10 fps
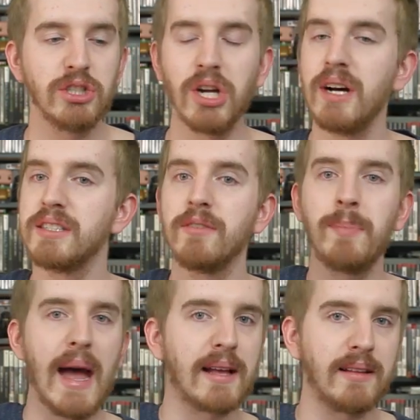tons of
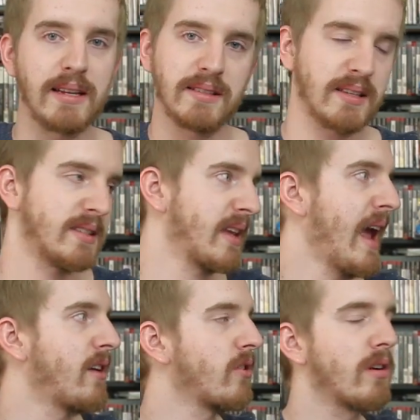backlinks
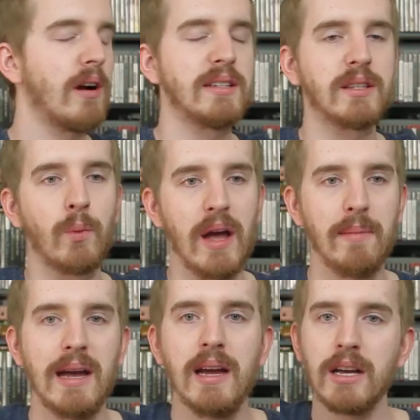scattered across the
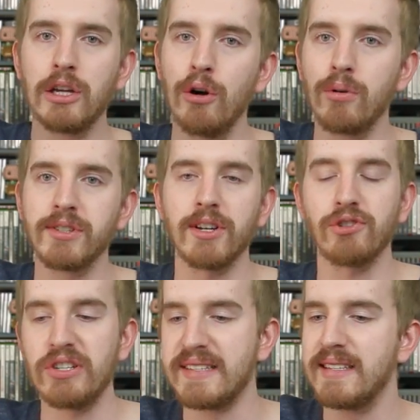web, Google
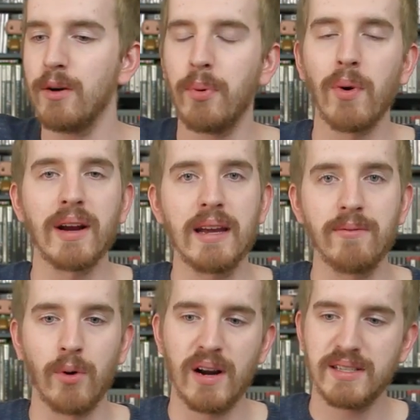search is still pouring in for.